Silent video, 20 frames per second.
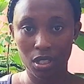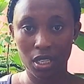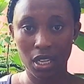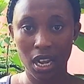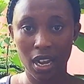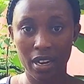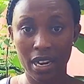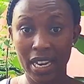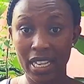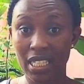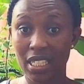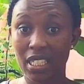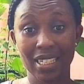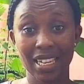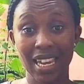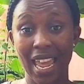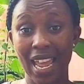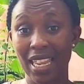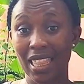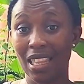All right,
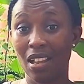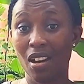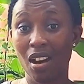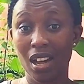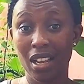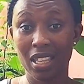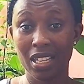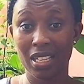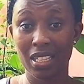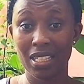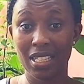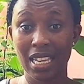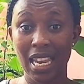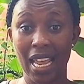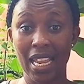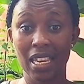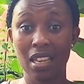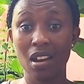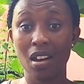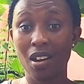like the others,
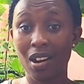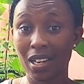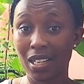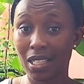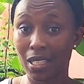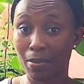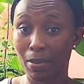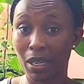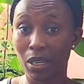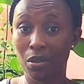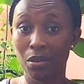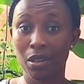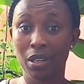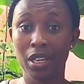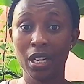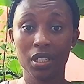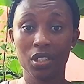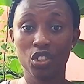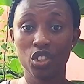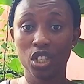like the horse manure,
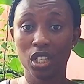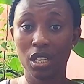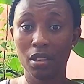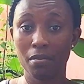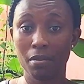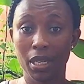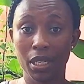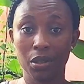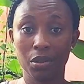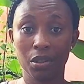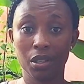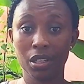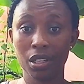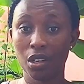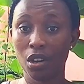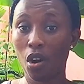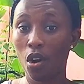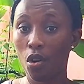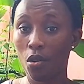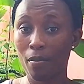the chicken manure, the
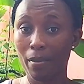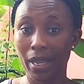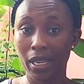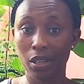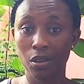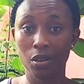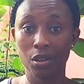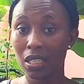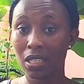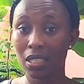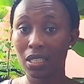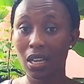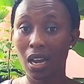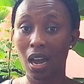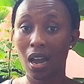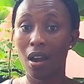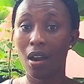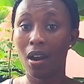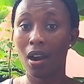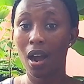cow manure,
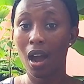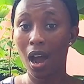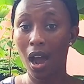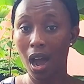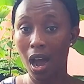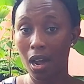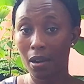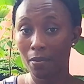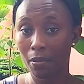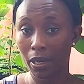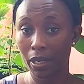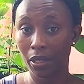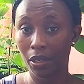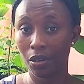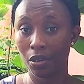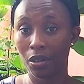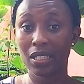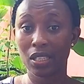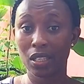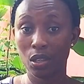or hot
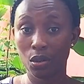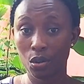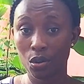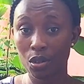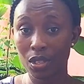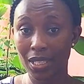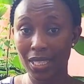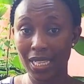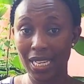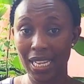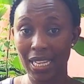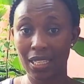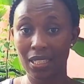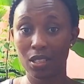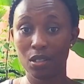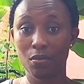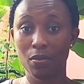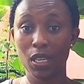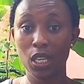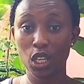manure, those needs
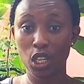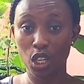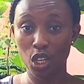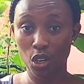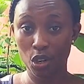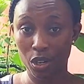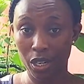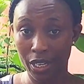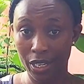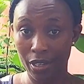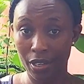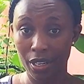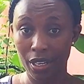to be cured.